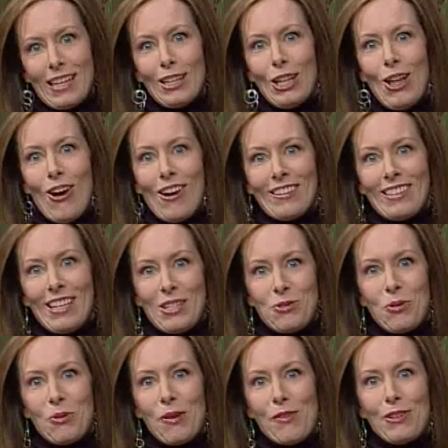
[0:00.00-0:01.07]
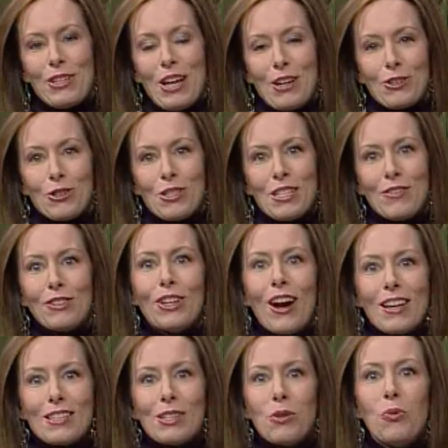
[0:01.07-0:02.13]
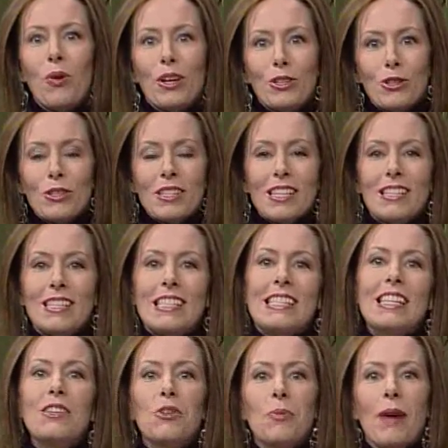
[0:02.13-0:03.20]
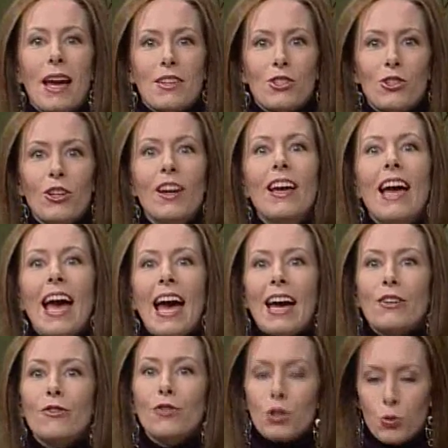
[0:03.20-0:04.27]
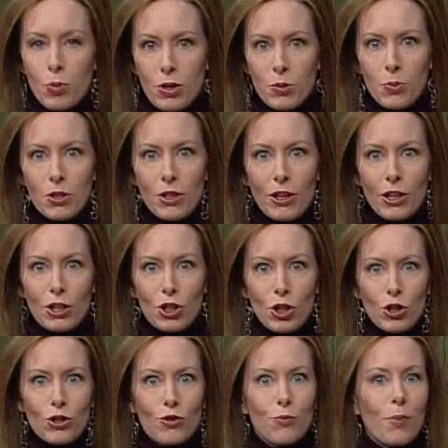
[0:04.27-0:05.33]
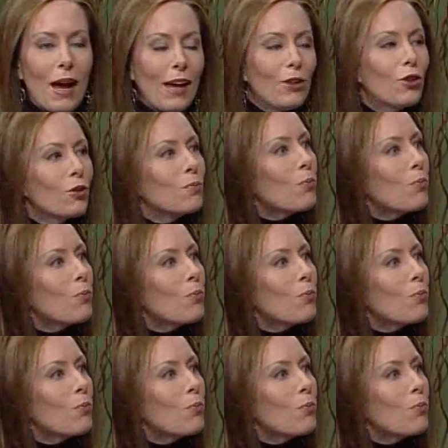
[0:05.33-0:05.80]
get along? That's what Reverend Dr. Stephen Koski wonders. He's the senior pastor at First Presbyterian Church of Bend. Good